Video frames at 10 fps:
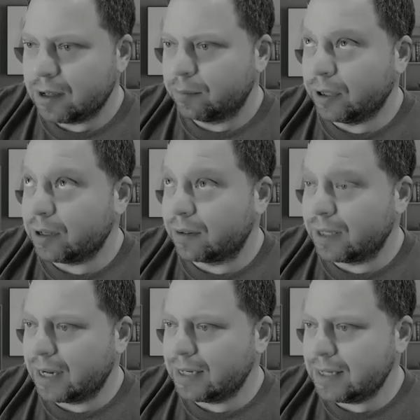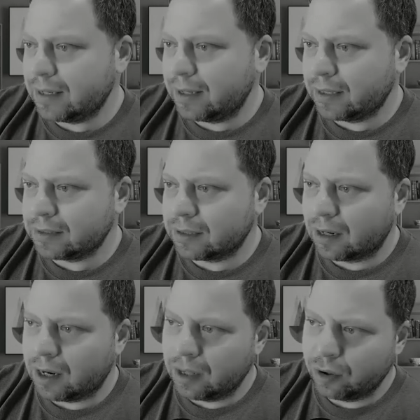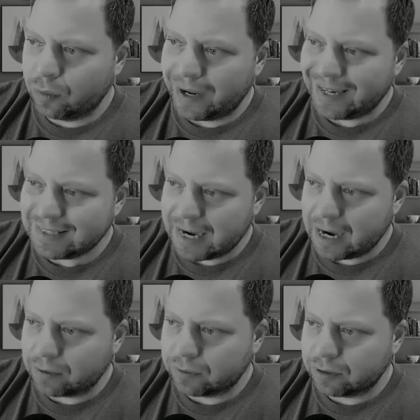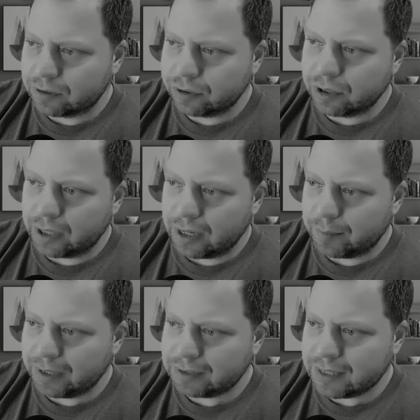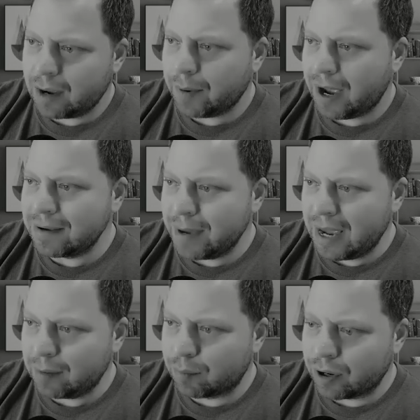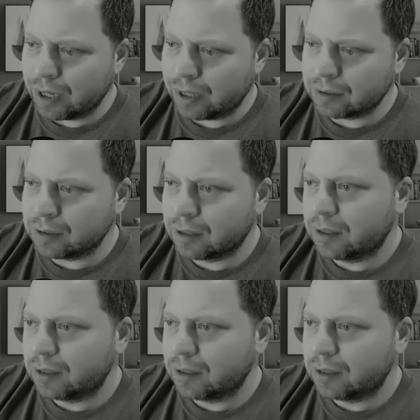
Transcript: But the idea is on the way down, to delay my stop, I may bring in